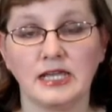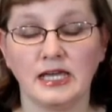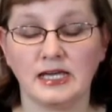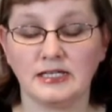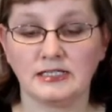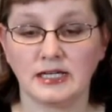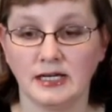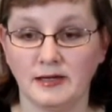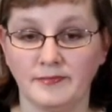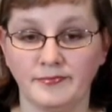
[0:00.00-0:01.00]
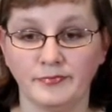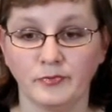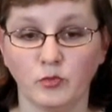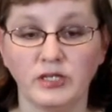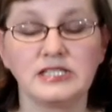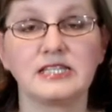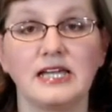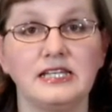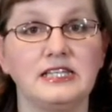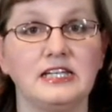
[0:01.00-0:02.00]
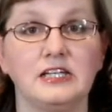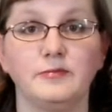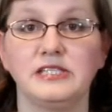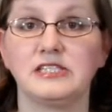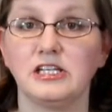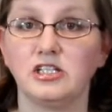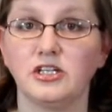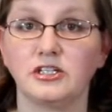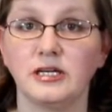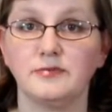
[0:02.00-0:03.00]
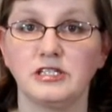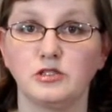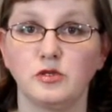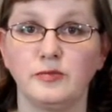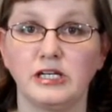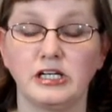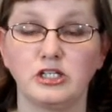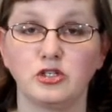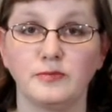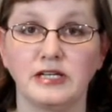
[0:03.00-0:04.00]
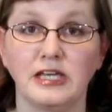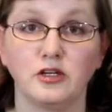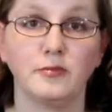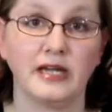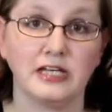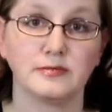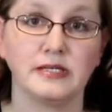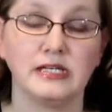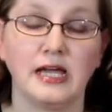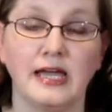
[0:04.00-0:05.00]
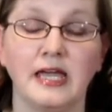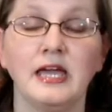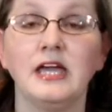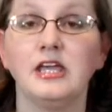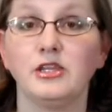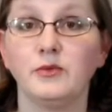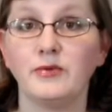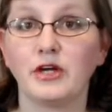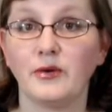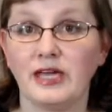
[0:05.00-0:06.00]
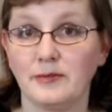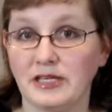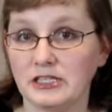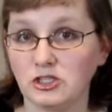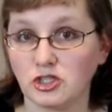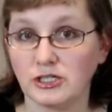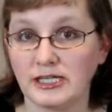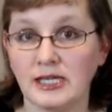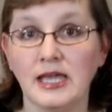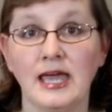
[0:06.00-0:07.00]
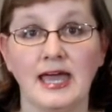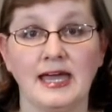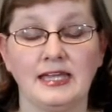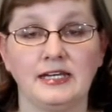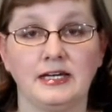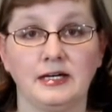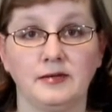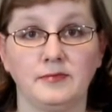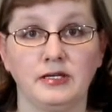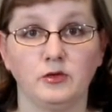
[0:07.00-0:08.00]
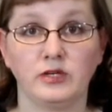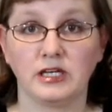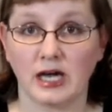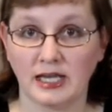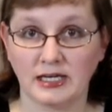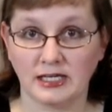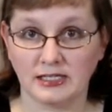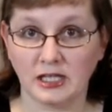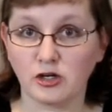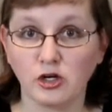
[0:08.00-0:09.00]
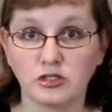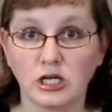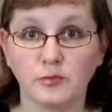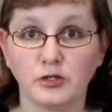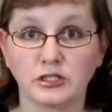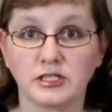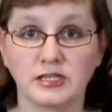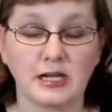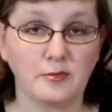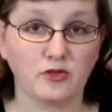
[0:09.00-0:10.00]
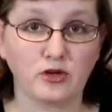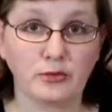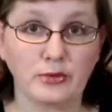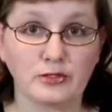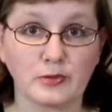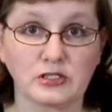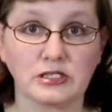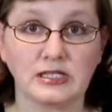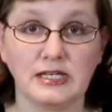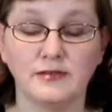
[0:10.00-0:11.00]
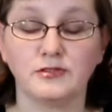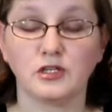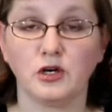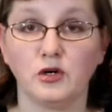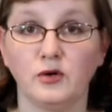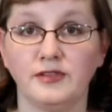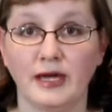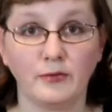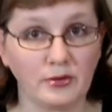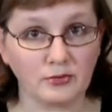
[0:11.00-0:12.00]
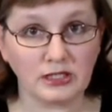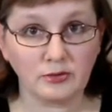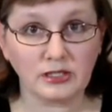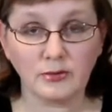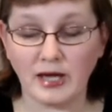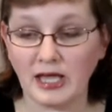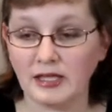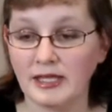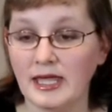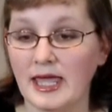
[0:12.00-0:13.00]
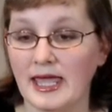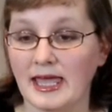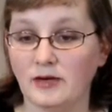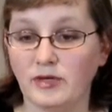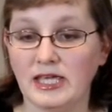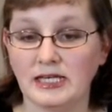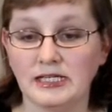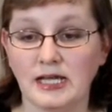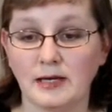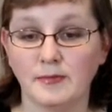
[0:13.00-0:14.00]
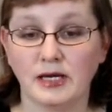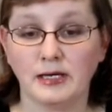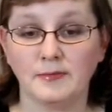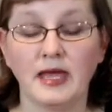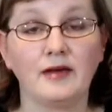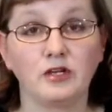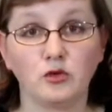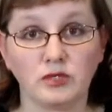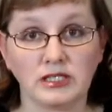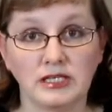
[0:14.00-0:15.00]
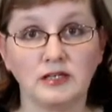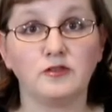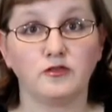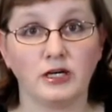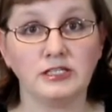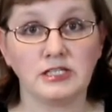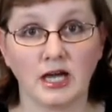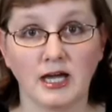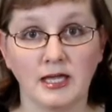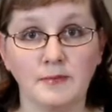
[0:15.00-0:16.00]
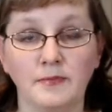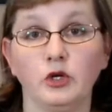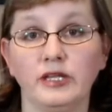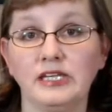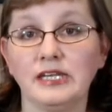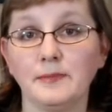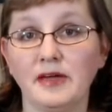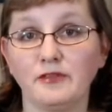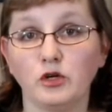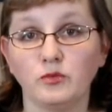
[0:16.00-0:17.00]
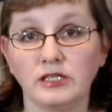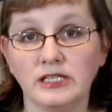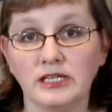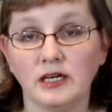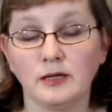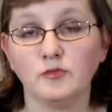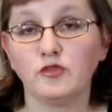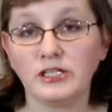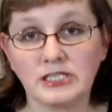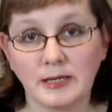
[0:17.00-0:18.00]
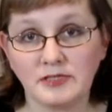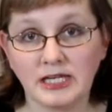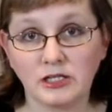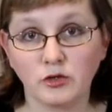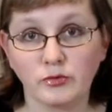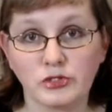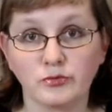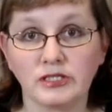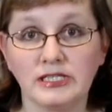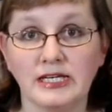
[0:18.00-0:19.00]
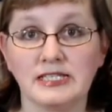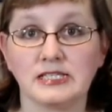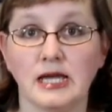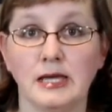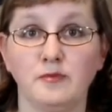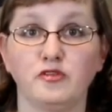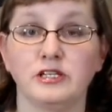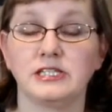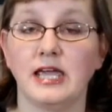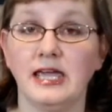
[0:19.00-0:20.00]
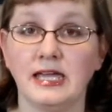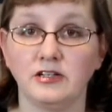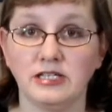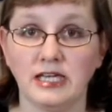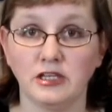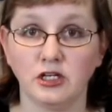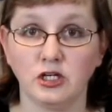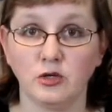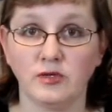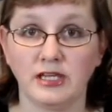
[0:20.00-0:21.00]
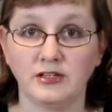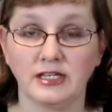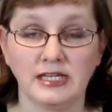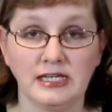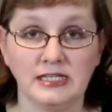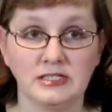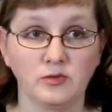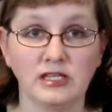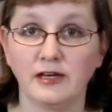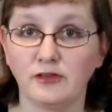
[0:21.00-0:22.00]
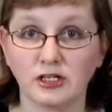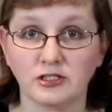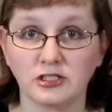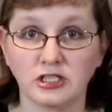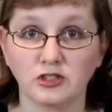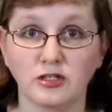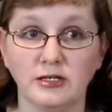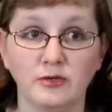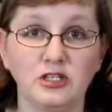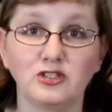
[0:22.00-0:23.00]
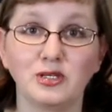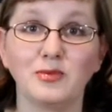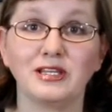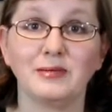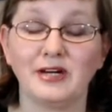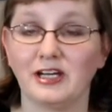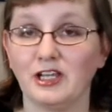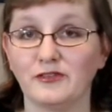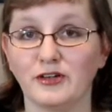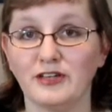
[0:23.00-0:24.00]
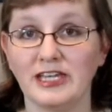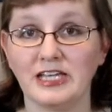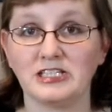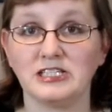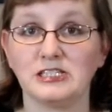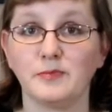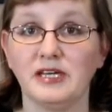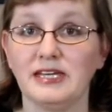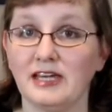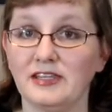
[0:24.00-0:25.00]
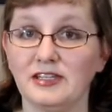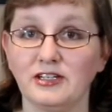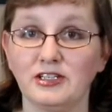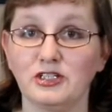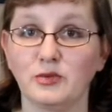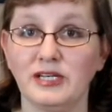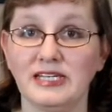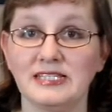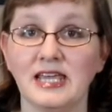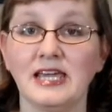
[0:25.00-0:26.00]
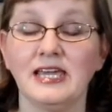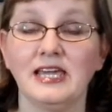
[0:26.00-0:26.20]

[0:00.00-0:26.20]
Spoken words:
and we decided that it had been such a long time since we'd been on a trip together, my husband and I, that we would go ahead and make the journey. And we got another hotel booked the night before we were supposed to leave, so that went really, really well. And we ended up having a really fun time. We ended up having a really fun time together. It was a really nice time for us to hang out together without the kids. We love our children, and we usually bring them on all of our vacations, but now that they're in their 20s,